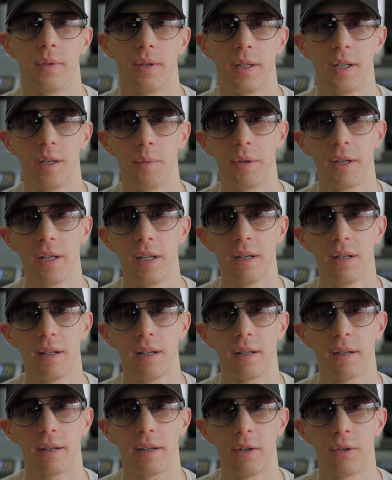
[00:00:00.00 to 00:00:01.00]
In the
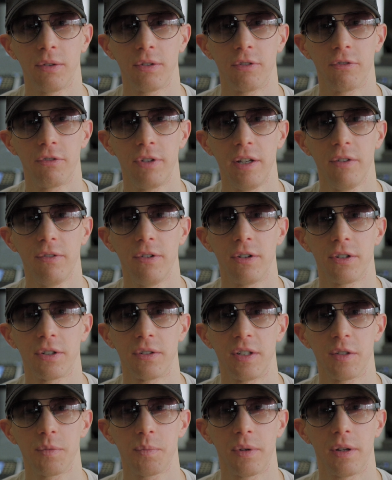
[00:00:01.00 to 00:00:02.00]
beginning, I used the free version
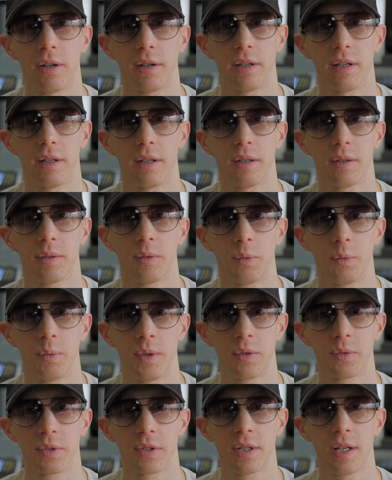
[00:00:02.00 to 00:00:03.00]
of this plugin,
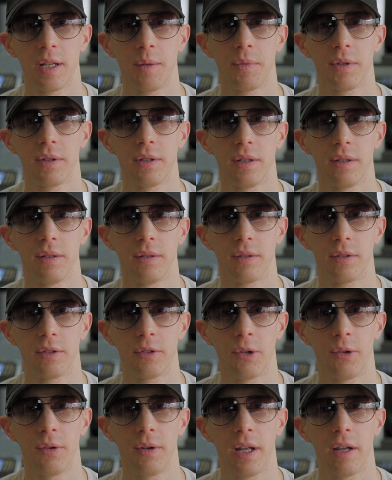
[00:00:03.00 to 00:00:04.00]
which was limited to
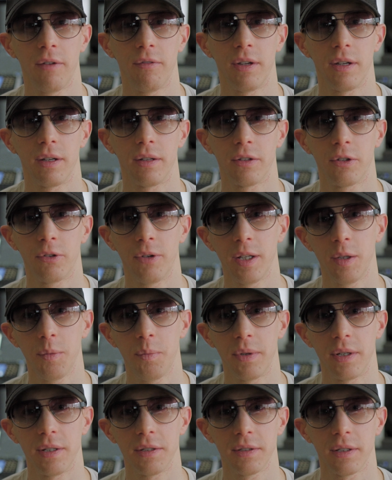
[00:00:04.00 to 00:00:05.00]
only having the red
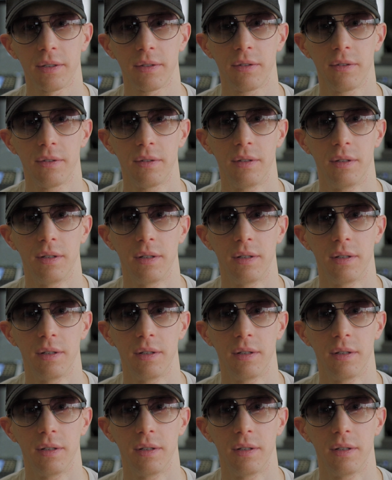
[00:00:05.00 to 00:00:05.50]
preset,